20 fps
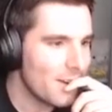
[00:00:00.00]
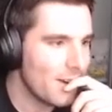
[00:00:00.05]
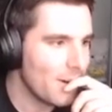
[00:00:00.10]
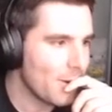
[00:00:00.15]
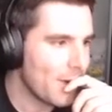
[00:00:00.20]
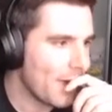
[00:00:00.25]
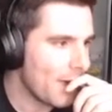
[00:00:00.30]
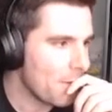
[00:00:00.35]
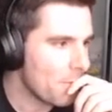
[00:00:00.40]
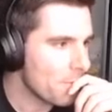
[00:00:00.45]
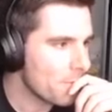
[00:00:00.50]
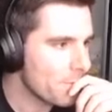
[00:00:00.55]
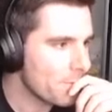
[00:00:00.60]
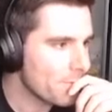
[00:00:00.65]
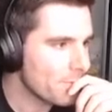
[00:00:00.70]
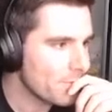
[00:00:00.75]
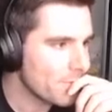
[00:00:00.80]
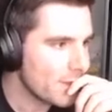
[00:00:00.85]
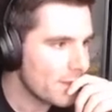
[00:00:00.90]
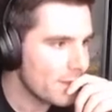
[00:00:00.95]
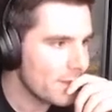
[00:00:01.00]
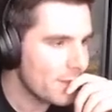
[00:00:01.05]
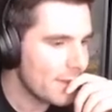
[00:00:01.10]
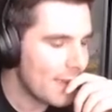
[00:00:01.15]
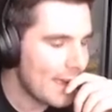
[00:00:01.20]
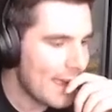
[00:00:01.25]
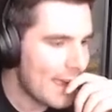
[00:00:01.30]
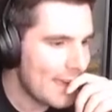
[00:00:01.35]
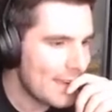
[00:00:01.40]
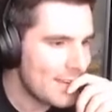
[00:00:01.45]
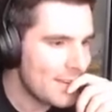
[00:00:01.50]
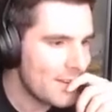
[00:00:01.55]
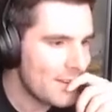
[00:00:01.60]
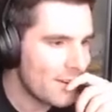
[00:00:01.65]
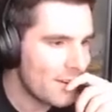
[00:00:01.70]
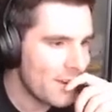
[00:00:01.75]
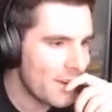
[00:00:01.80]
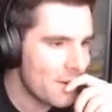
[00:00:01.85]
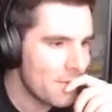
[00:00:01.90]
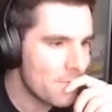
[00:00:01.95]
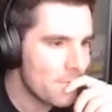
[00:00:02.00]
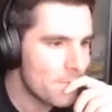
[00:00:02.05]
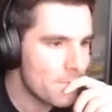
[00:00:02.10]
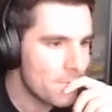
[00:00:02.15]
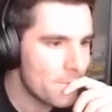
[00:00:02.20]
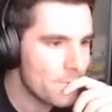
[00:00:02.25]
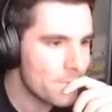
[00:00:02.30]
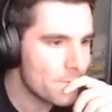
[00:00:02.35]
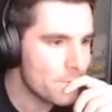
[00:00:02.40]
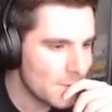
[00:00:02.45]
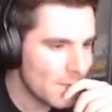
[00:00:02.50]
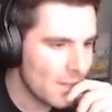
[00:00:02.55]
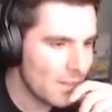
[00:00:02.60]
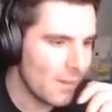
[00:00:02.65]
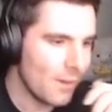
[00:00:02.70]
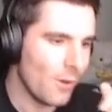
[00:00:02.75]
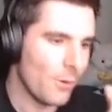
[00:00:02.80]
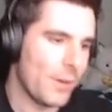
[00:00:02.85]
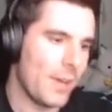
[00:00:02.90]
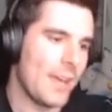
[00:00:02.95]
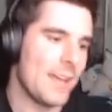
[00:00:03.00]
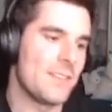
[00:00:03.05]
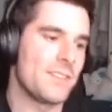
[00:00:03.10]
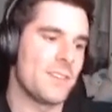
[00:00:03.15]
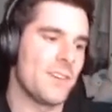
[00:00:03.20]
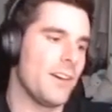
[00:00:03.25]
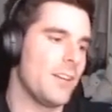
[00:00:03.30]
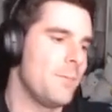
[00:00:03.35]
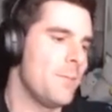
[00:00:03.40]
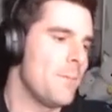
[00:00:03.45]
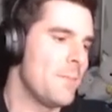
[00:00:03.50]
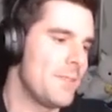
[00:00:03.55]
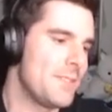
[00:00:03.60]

Okay. 89. Okay, it's got to be